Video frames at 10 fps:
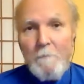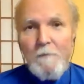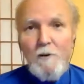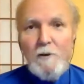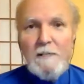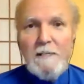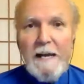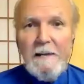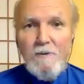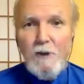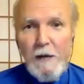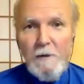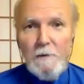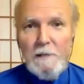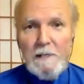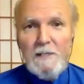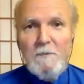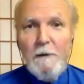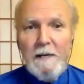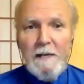You could say, generally
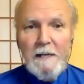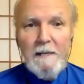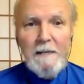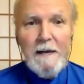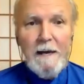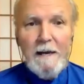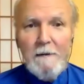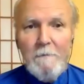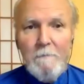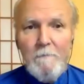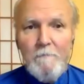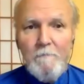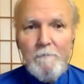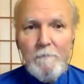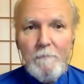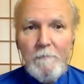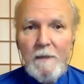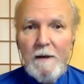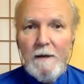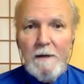speaking, that
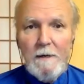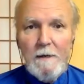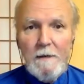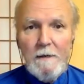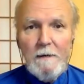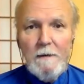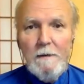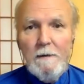and